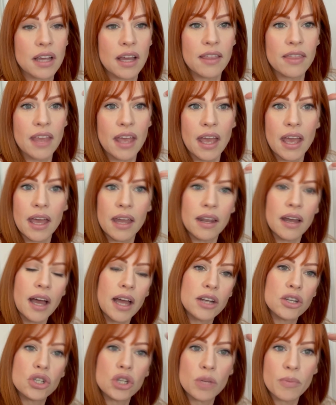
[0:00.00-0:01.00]
and then I
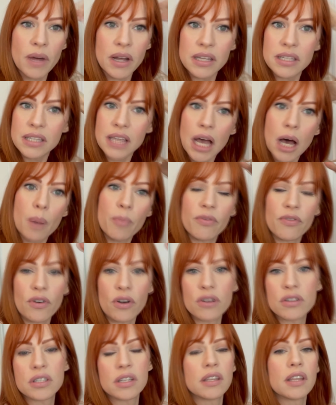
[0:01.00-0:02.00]
do my scalp
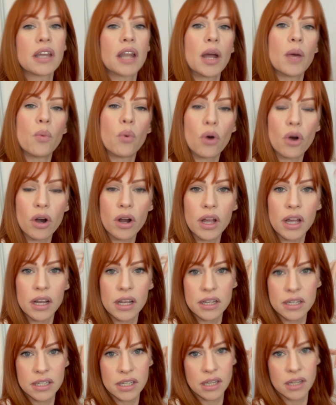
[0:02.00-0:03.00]
first, and then I work it
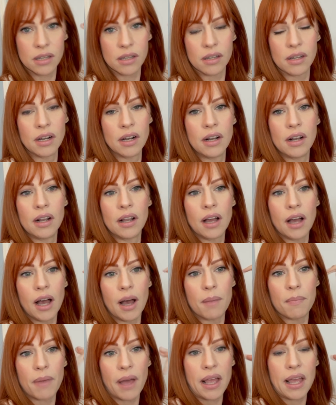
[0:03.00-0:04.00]
into
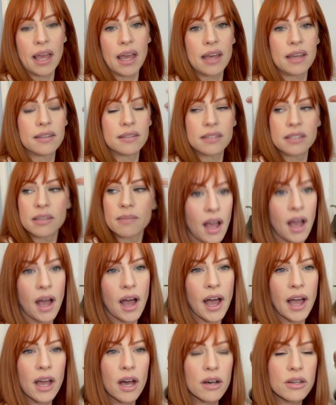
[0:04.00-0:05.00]
my ends.
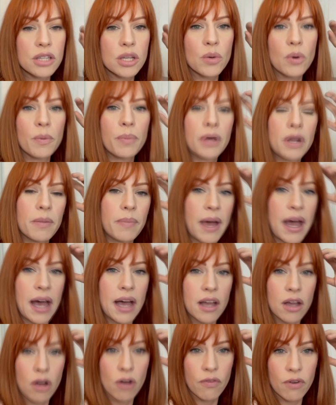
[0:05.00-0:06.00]
I also will put a
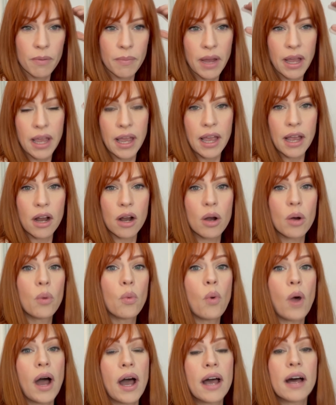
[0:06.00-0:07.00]
bag over my hair
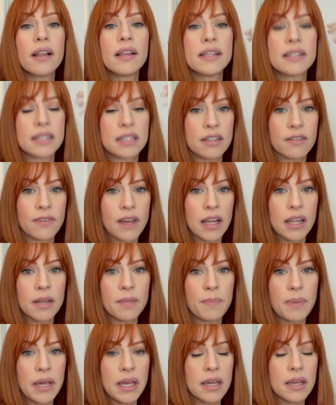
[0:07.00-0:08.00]
while it's
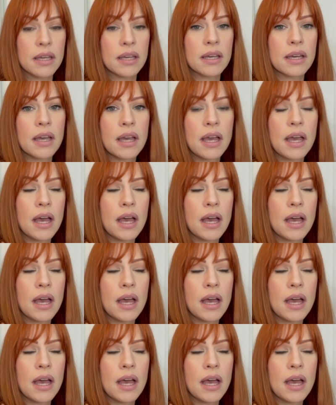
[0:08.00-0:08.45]
developing,